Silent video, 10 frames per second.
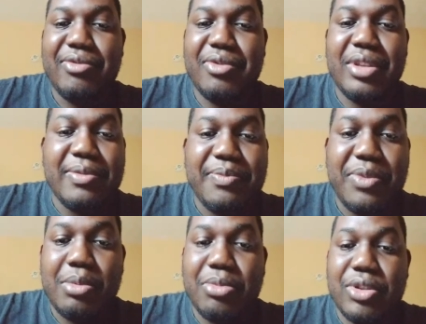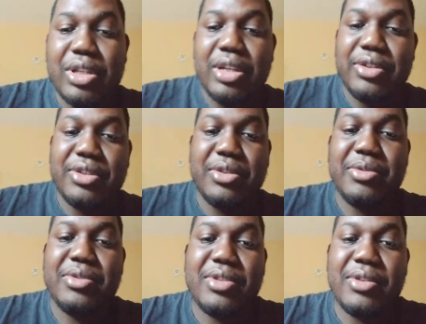See, much years now.
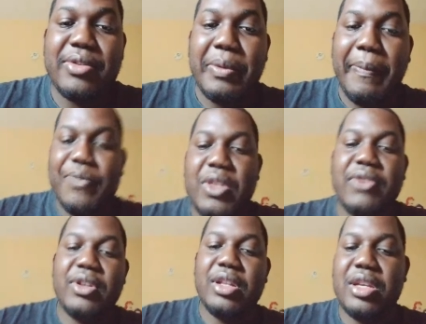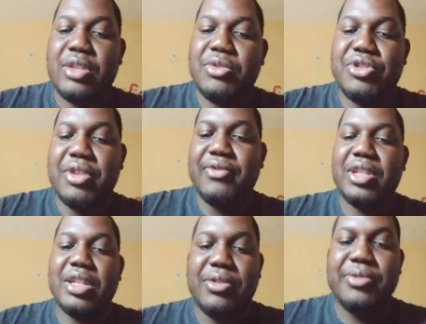So definitely I'll do traveling
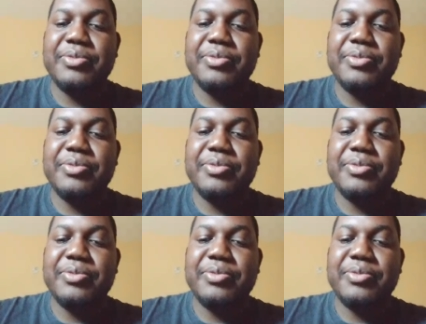I know.